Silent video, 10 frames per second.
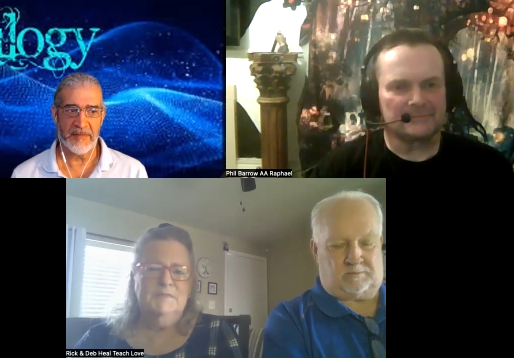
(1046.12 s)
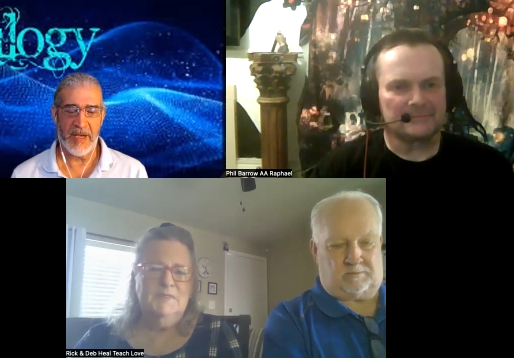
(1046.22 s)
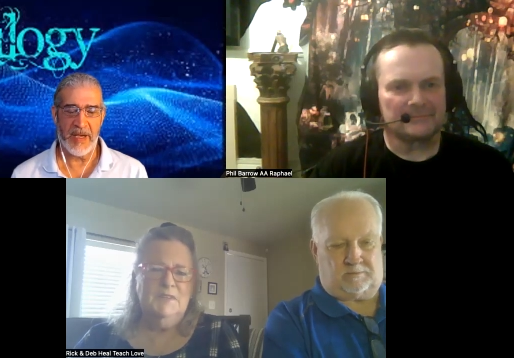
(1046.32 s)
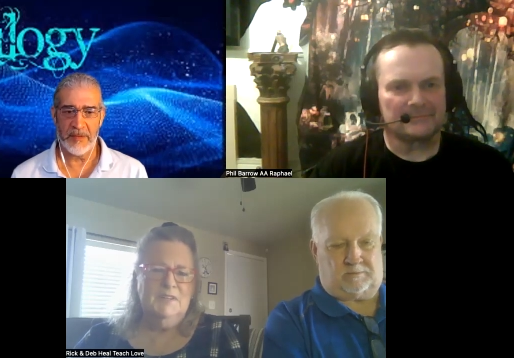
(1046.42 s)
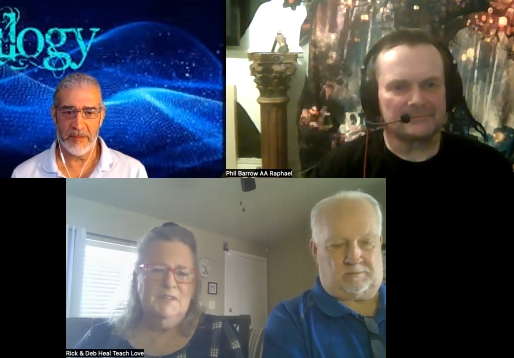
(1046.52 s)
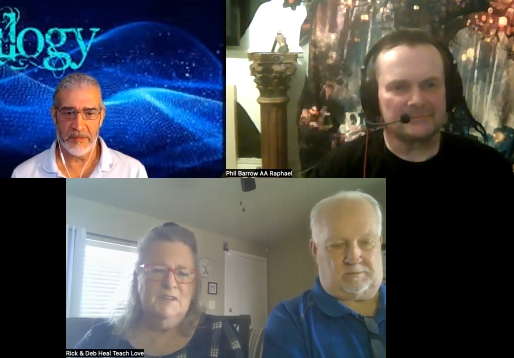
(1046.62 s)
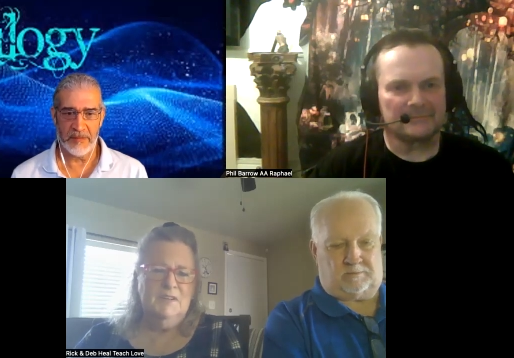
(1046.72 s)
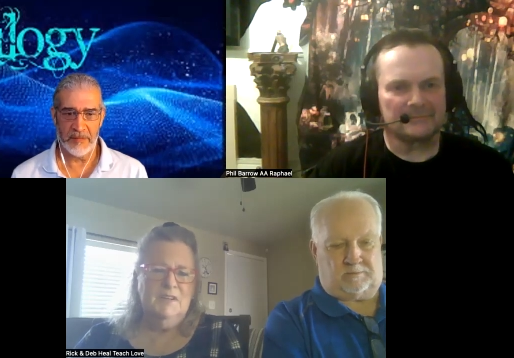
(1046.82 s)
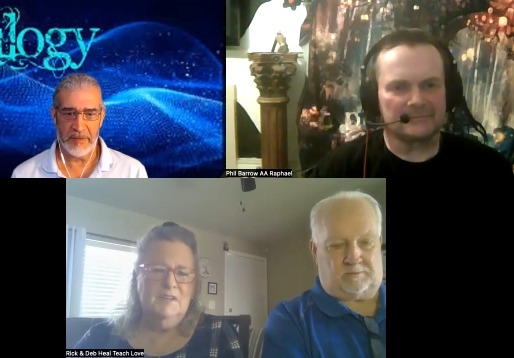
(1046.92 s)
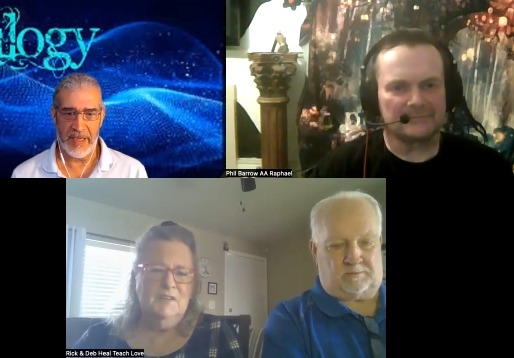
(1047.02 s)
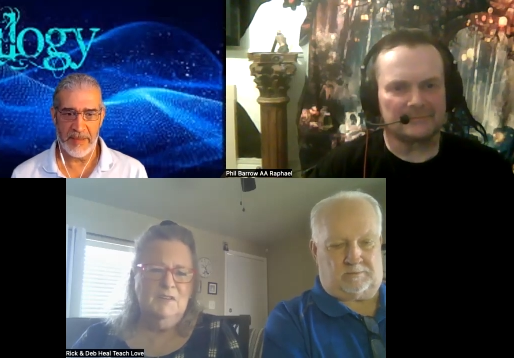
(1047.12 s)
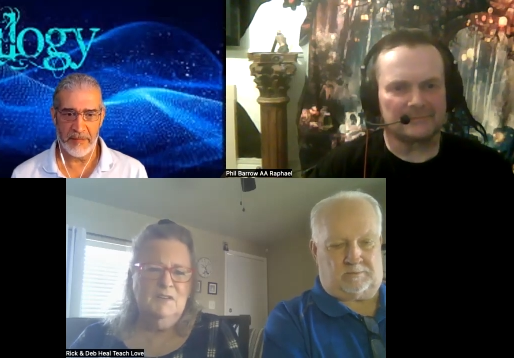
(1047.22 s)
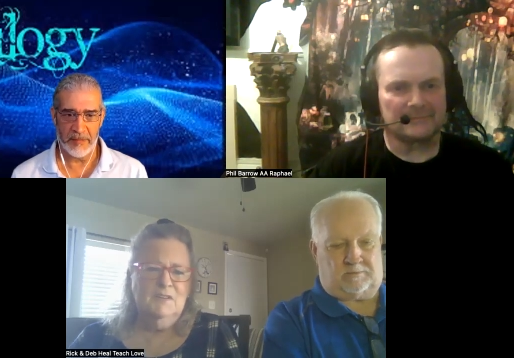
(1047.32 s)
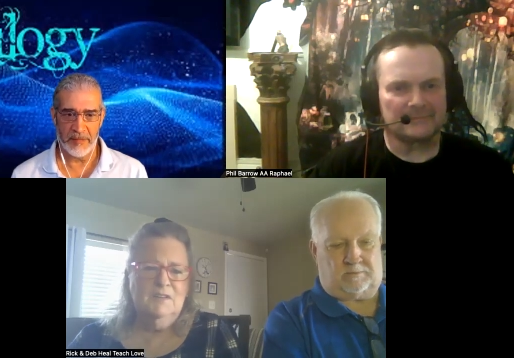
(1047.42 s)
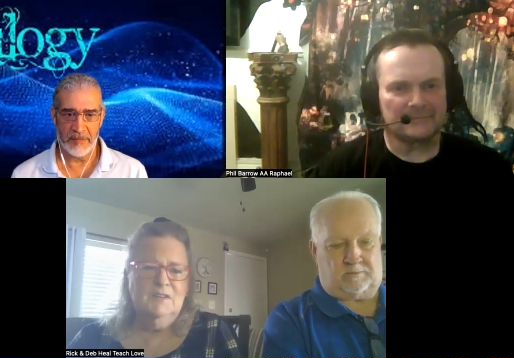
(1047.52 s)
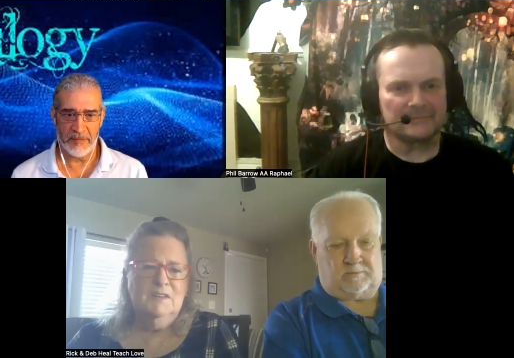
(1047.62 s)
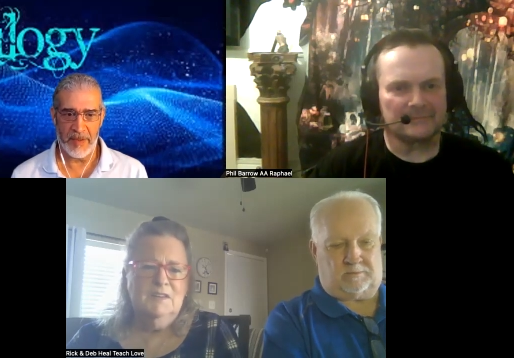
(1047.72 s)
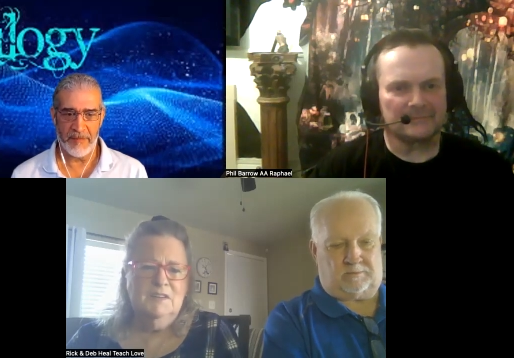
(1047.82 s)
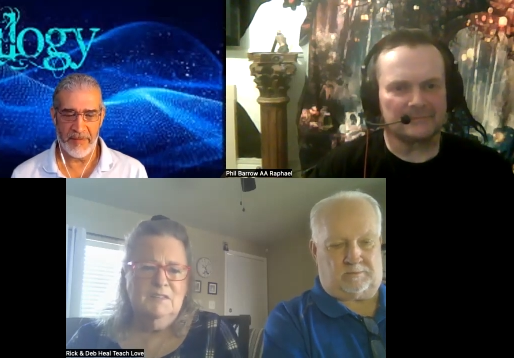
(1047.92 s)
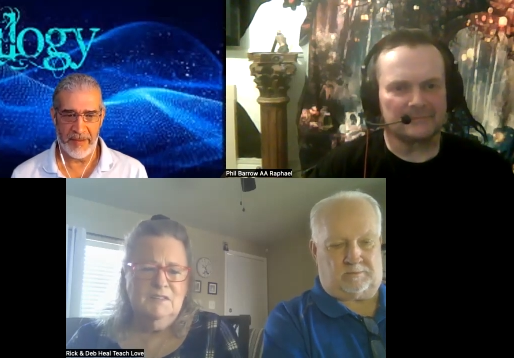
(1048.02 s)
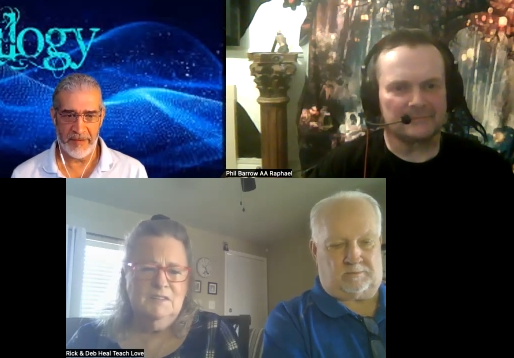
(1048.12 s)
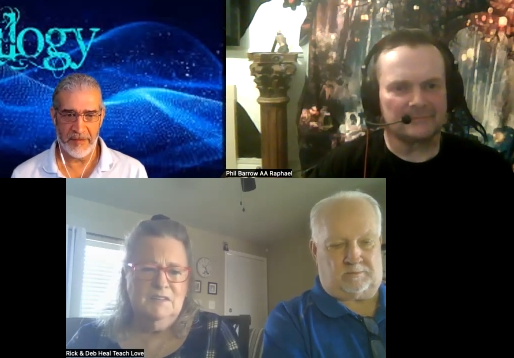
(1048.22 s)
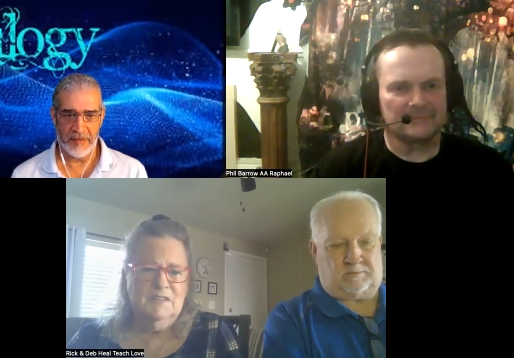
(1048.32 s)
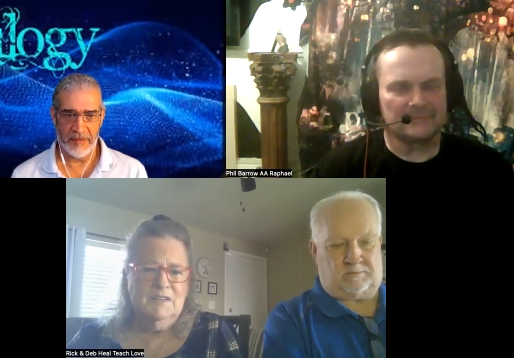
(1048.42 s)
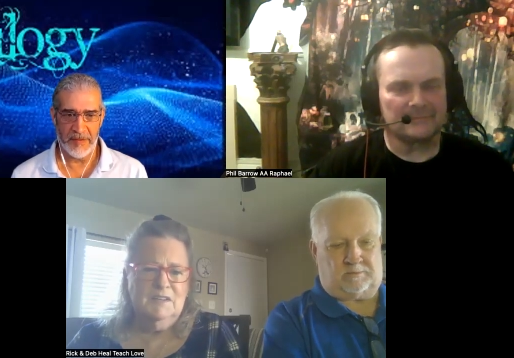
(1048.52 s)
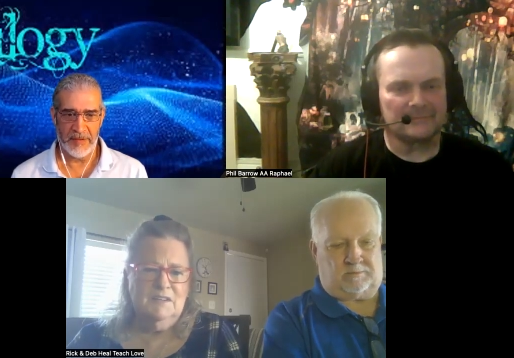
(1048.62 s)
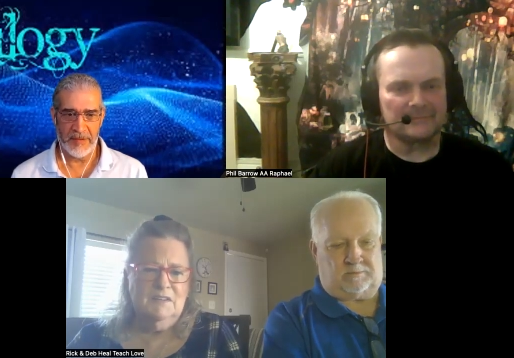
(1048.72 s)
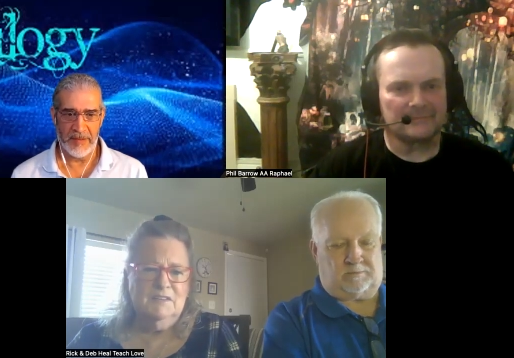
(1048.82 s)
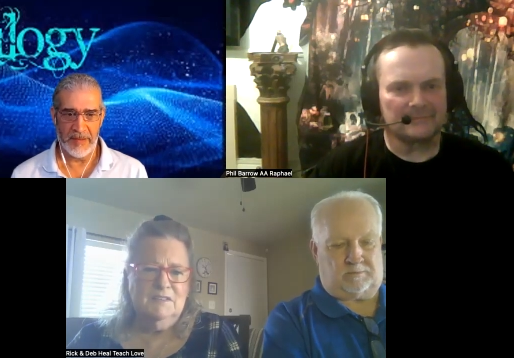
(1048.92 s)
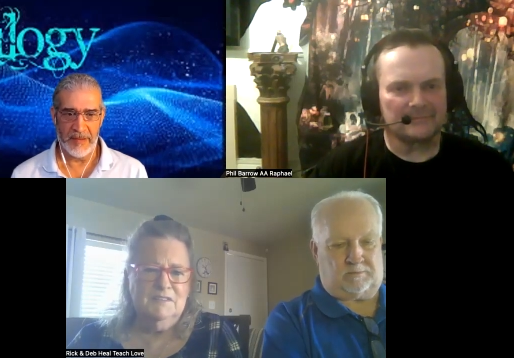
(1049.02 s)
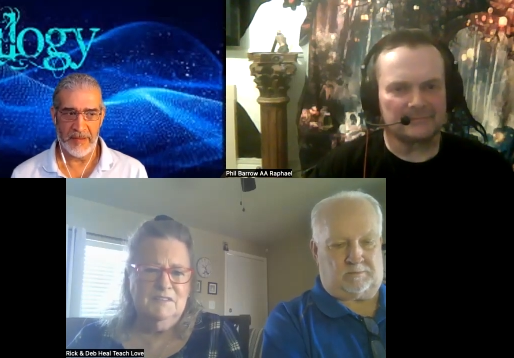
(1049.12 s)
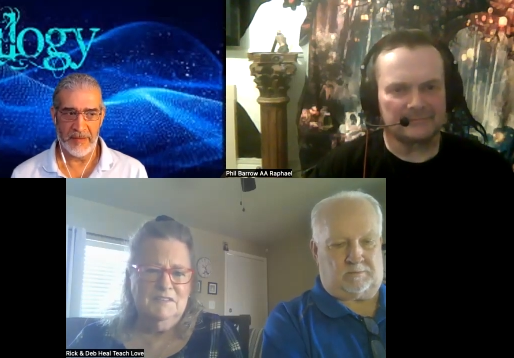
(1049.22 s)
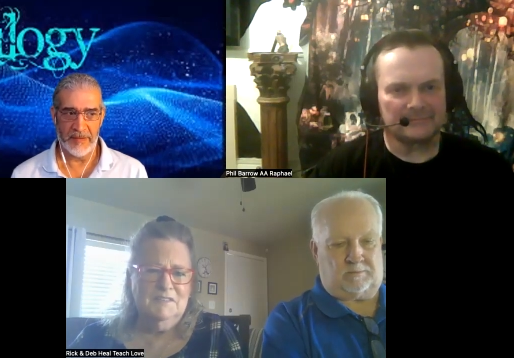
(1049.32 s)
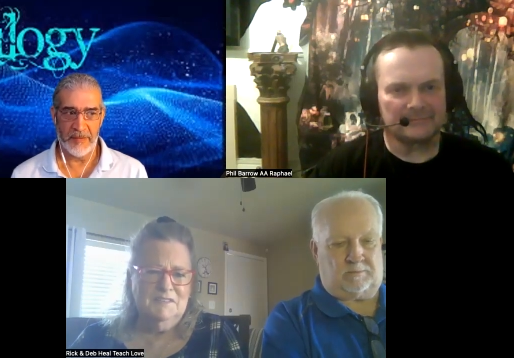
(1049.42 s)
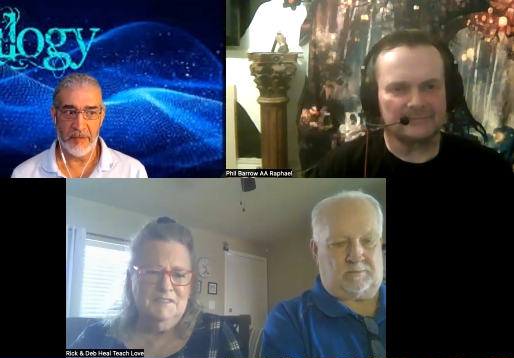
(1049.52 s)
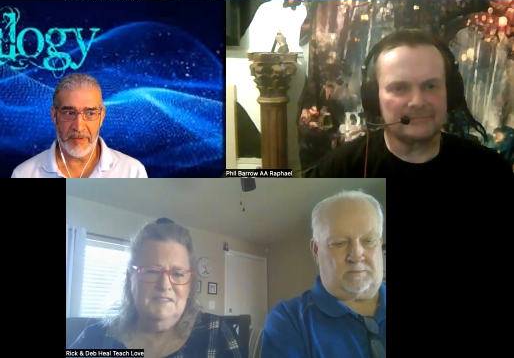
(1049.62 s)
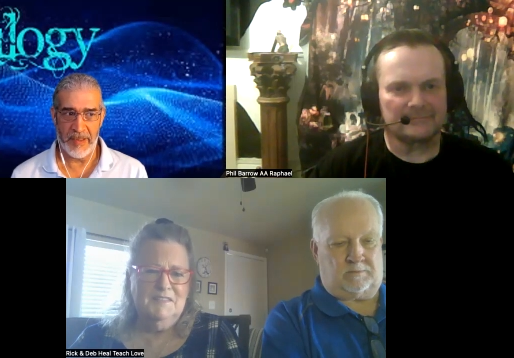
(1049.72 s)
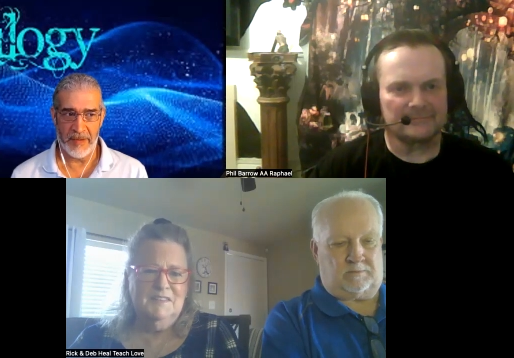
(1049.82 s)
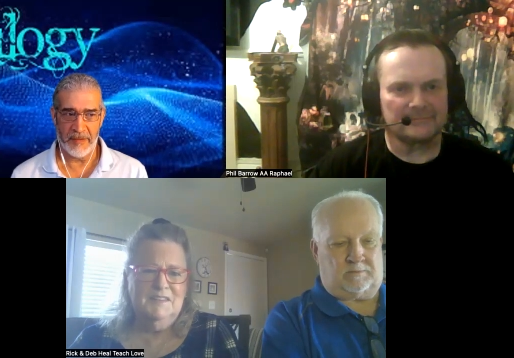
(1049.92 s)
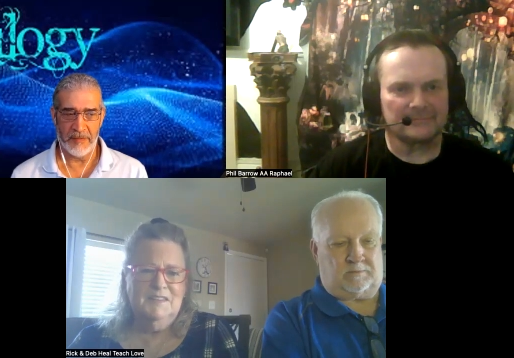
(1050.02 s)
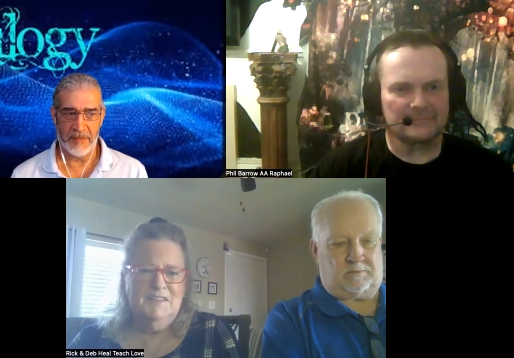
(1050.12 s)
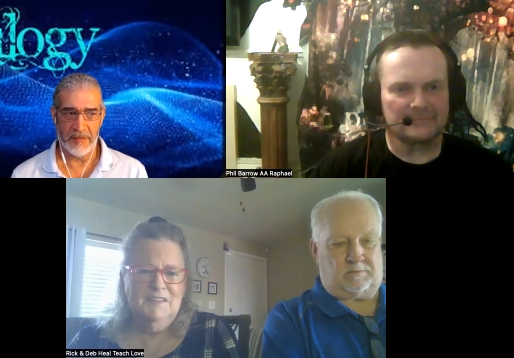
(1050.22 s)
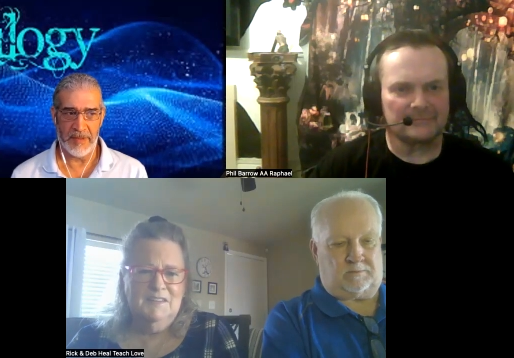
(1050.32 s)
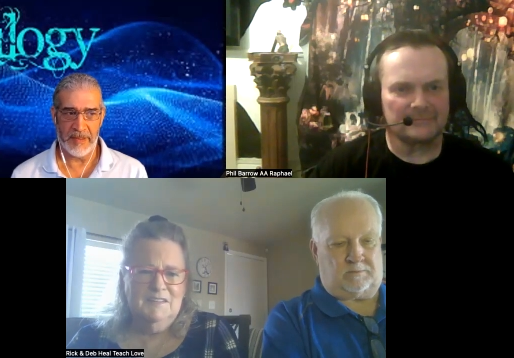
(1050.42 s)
Speaker 1: of Michael, Gabriel, Raphael, uh, Uriel.